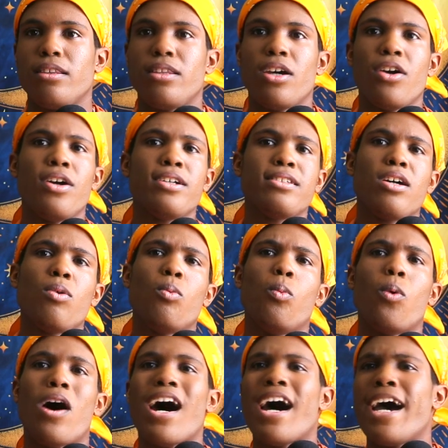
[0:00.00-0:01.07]
There is a
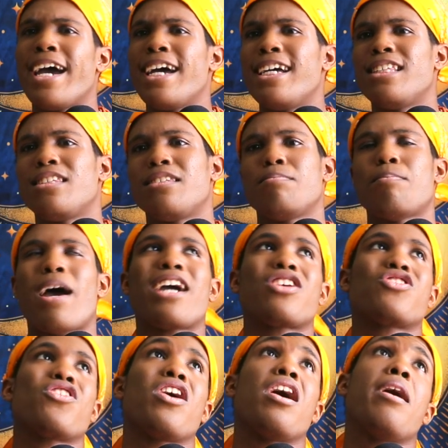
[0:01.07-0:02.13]
wide
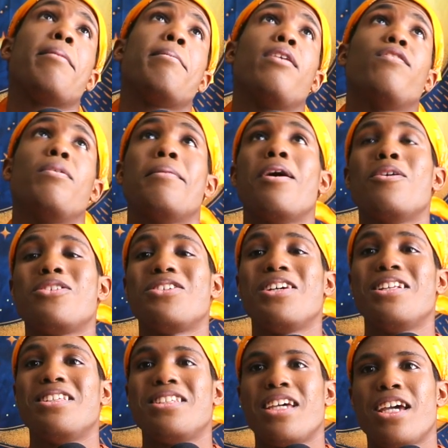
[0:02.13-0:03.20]
spectrum of
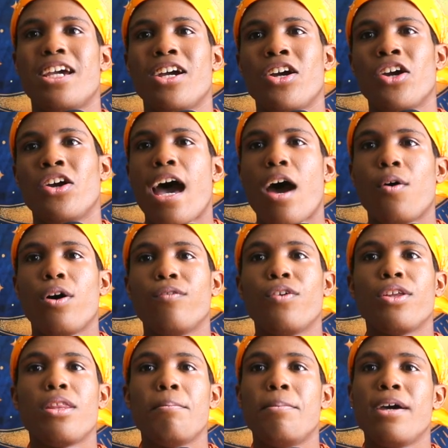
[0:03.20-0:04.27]
emotions here.
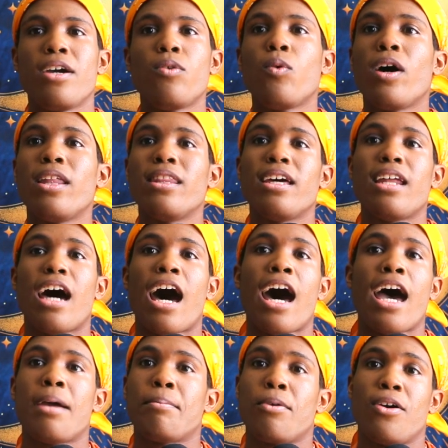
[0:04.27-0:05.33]
However, the big one that
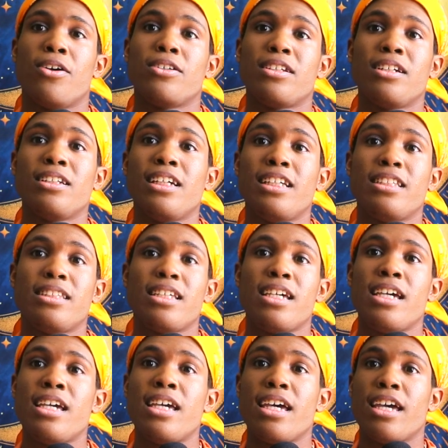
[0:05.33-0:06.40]
I personally
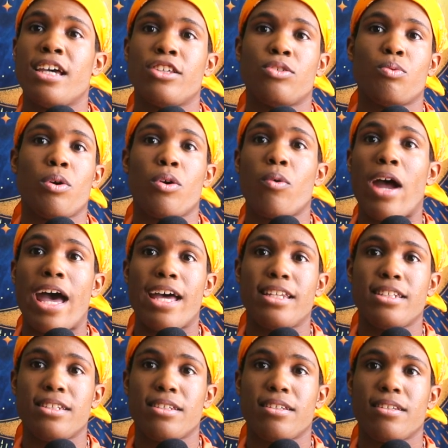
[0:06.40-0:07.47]
see is regret.